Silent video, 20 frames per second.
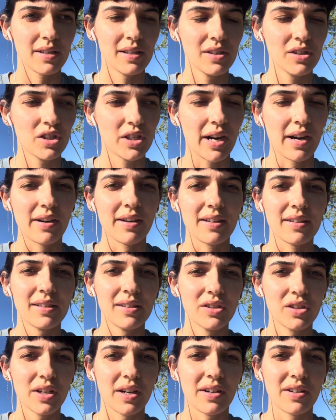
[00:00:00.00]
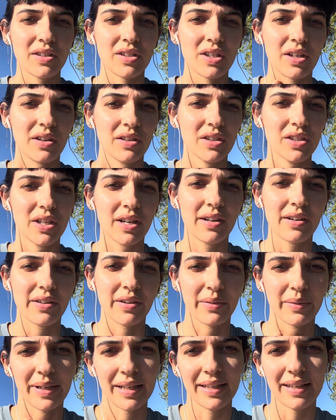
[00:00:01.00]
Share it, share it, share it, share it
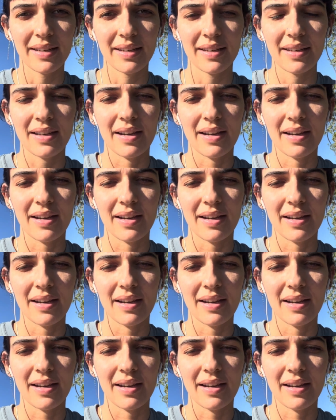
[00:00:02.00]
already.